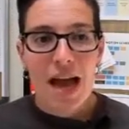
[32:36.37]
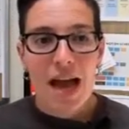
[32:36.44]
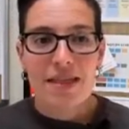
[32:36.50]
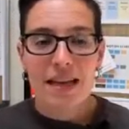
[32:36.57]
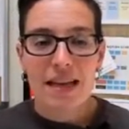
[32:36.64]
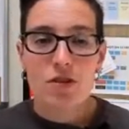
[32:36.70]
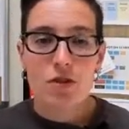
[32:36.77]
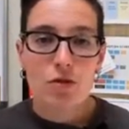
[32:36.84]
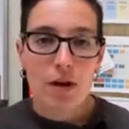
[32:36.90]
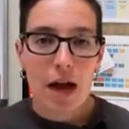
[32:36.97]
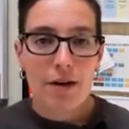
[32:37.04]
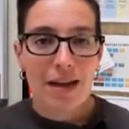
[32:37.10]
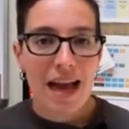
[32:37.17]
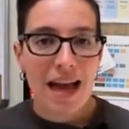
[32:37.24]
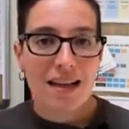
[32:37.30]
That's
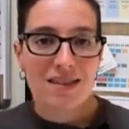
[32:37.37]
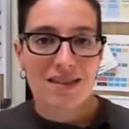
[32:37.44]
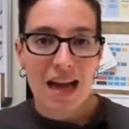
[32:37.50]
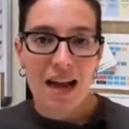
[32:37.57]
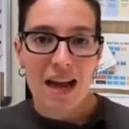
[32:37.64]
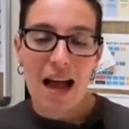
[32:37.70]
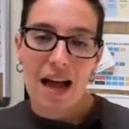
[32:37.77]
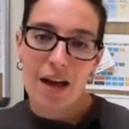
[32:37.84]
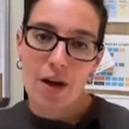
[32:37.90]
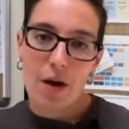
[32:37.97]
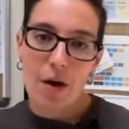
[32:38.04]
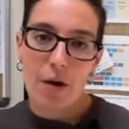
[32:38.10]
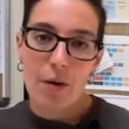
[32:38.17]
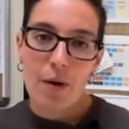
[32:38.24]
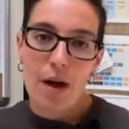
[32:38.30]

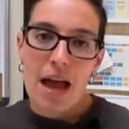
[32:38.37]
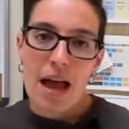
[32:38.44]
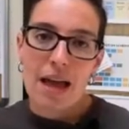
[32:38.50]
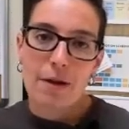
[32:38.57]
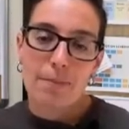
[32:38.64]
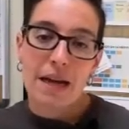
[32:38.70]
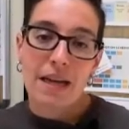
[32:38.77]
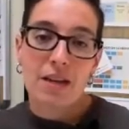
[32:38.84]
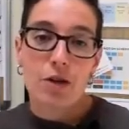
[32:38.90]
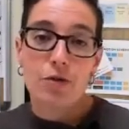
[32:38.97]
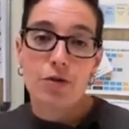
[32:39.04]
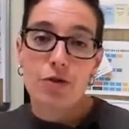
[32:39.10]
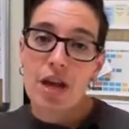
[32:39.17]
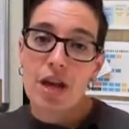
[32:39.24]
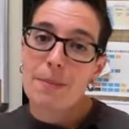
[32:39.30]
crowdcast.io, and my
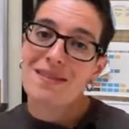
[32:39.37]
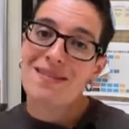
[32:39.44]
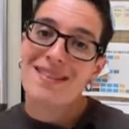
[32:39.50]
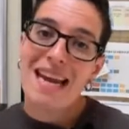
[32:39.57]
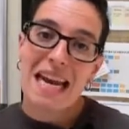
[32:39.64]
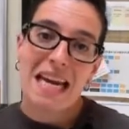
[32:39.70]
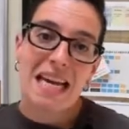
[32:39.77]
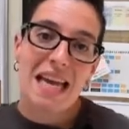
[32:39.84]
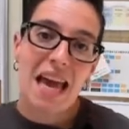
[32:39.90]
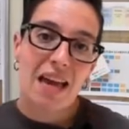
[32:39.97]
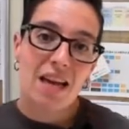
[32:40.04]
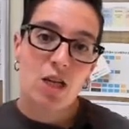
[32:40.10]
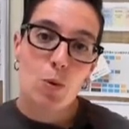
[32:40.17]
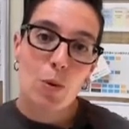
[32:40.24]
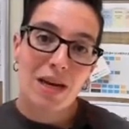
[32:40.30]
username is
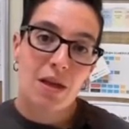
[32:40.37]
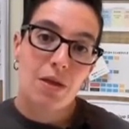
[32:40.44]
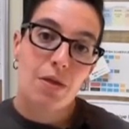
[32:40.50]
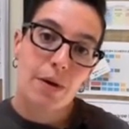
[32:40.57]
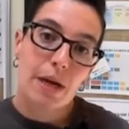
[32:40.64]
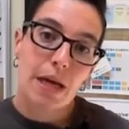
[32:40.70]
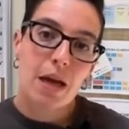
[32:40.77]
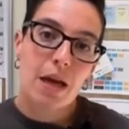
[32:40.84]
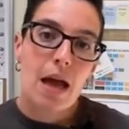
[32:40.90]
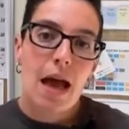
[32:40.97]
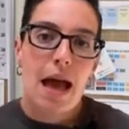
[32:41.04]
DanaK23.